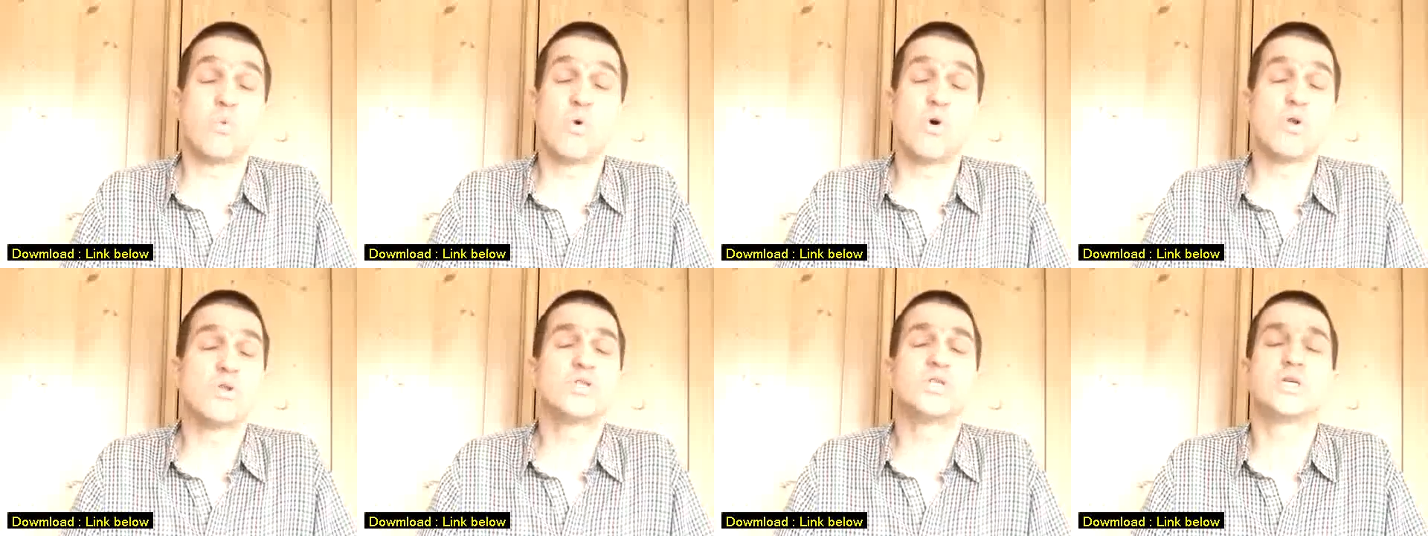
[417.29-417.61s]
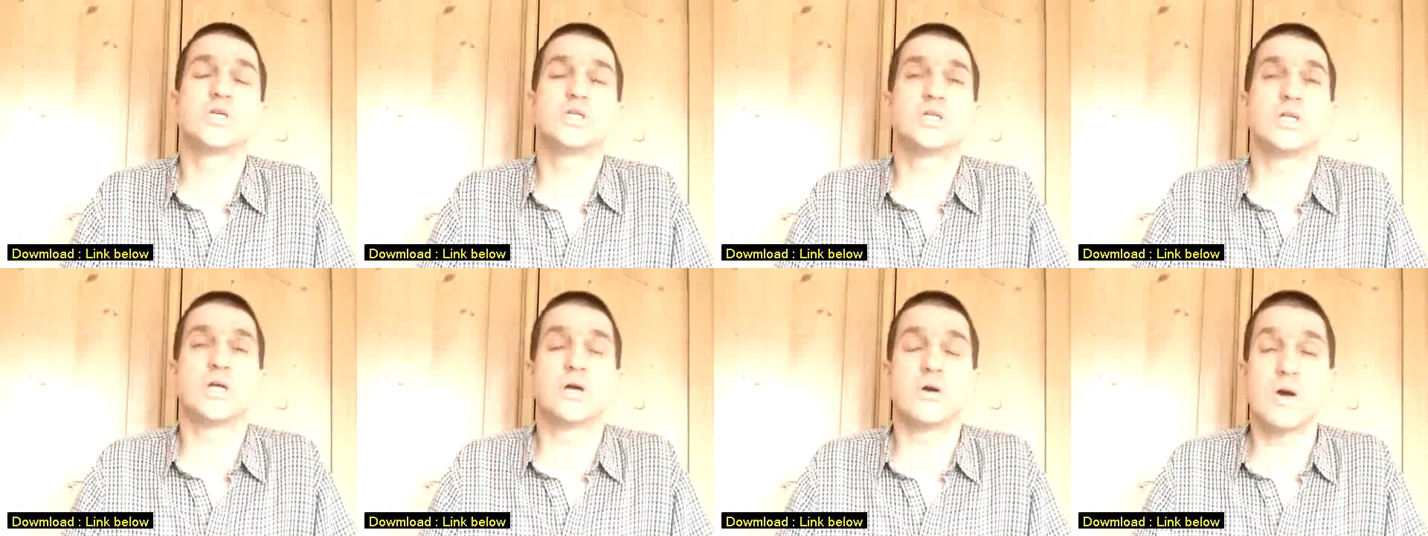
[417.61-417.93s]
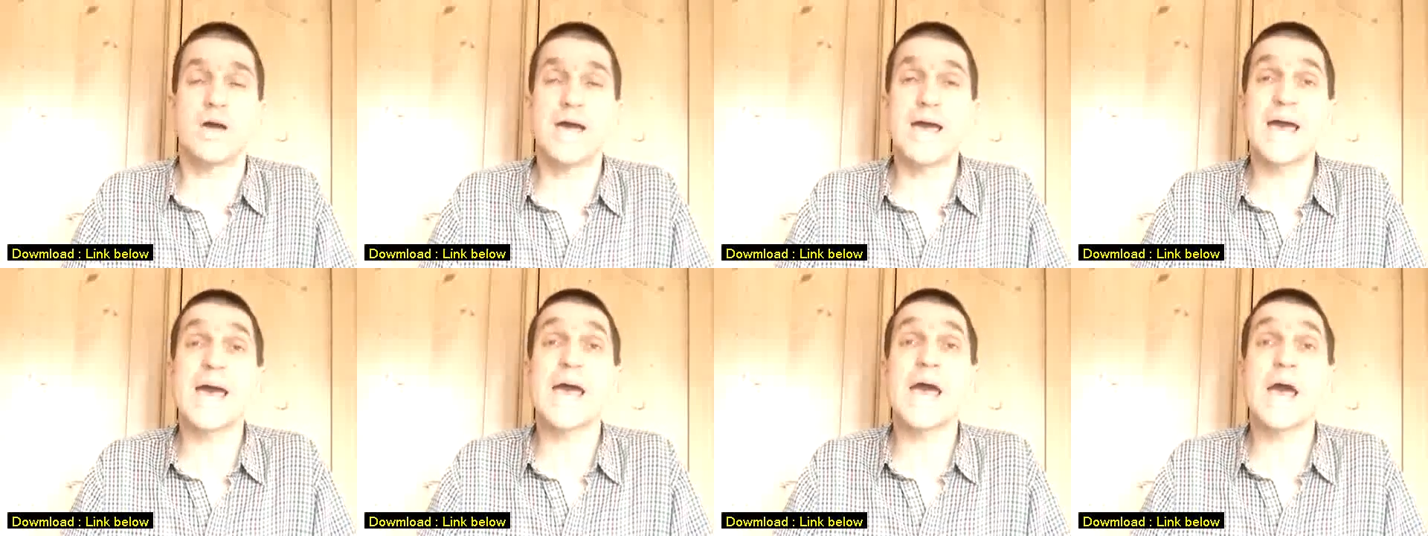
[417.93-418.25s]
wanting to
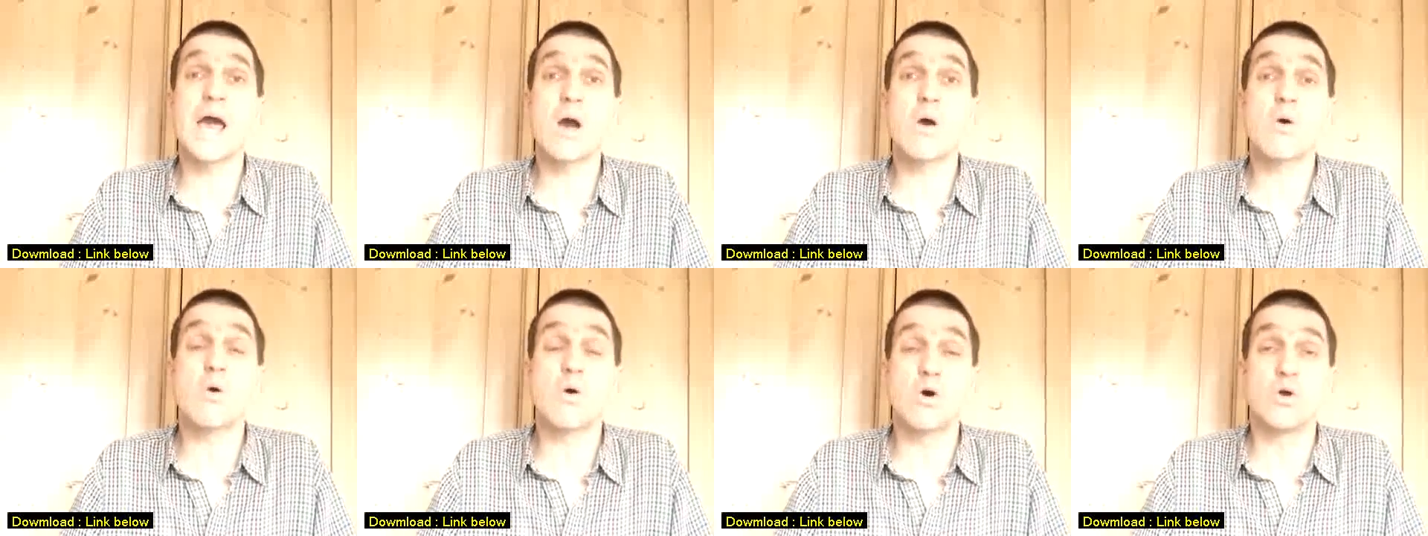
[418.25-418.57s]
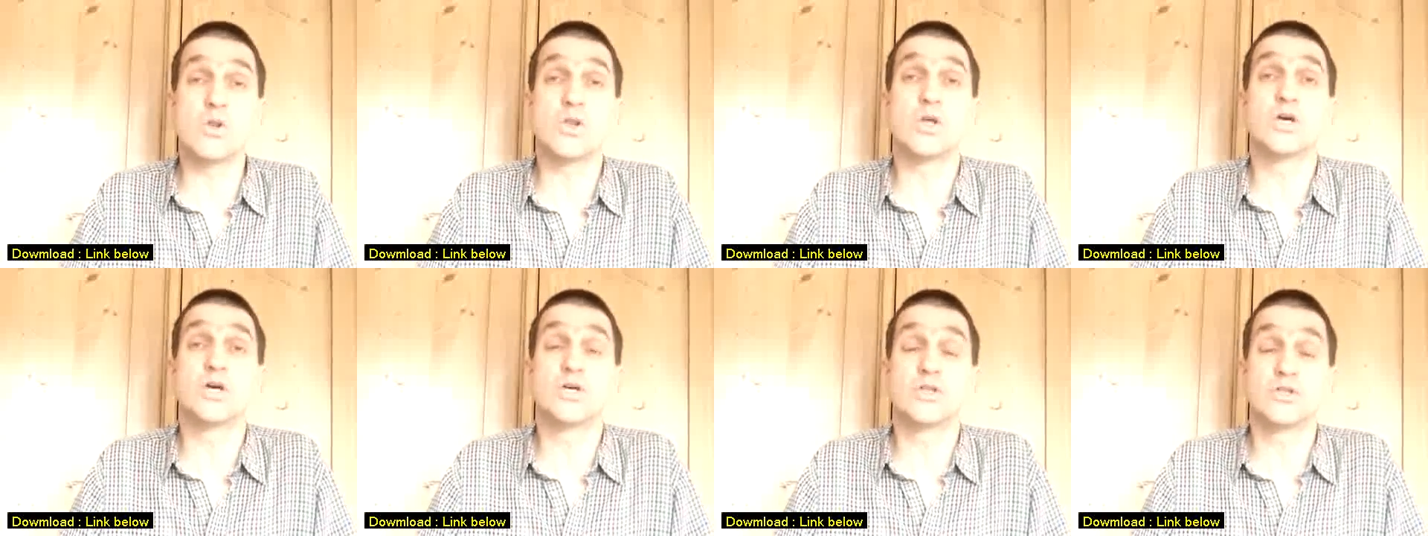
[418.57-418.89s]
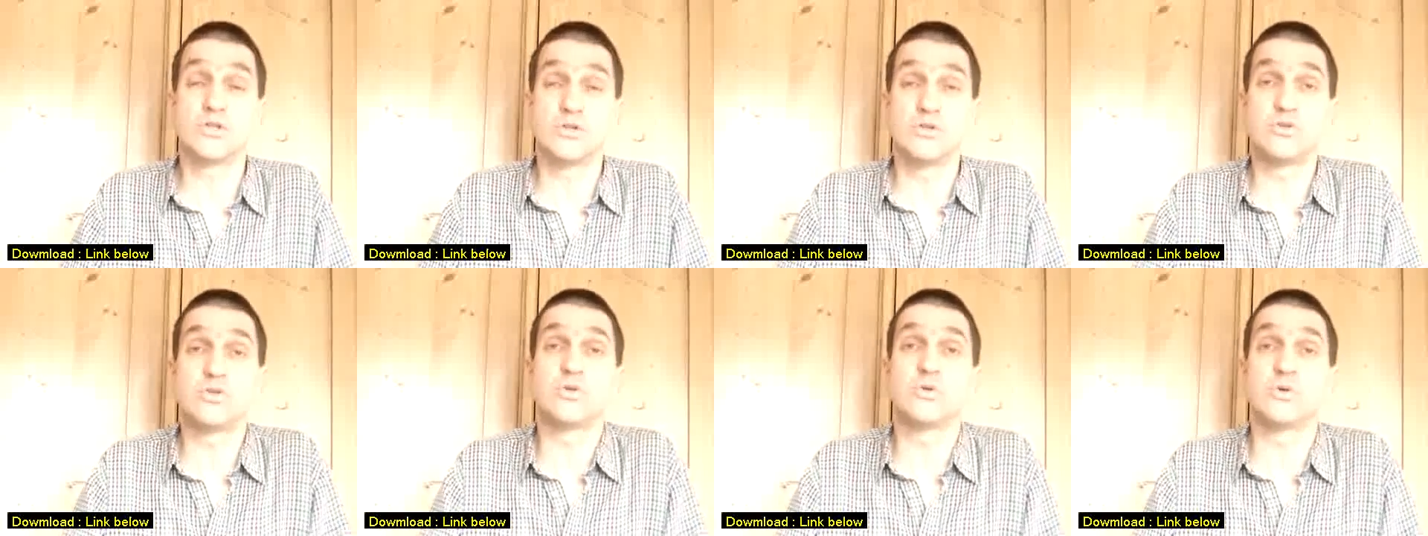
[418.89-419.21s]
know how on
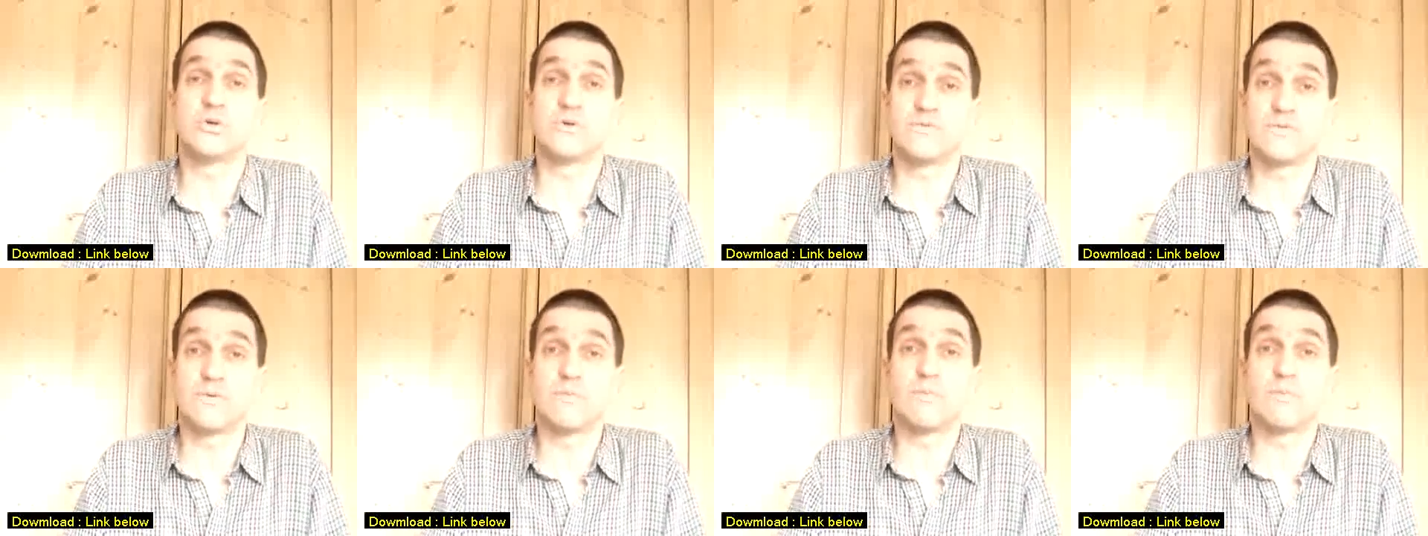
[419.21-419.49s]
earth you do it